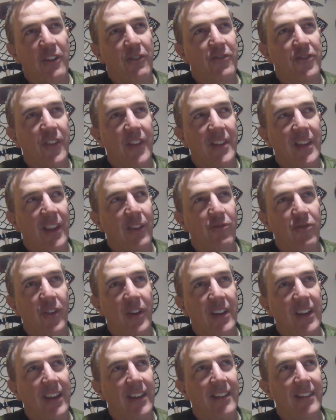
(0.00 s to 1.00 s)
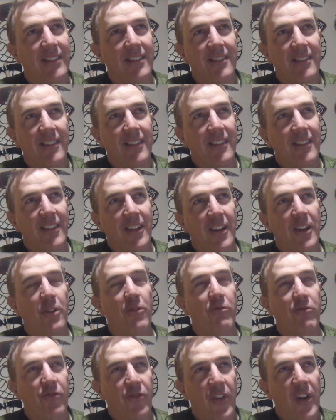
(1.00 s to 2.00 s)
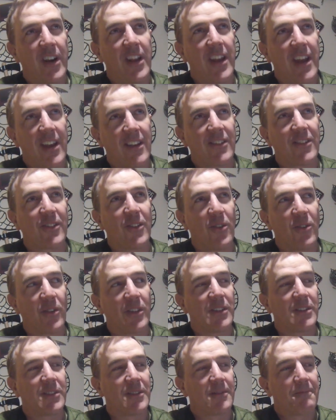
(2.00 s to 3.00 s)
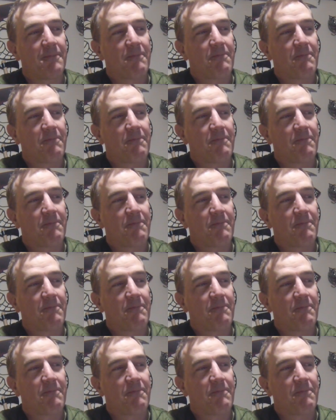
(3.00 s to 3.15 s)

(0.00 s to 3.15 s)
or 50 fucking, you know, funny-ass stories.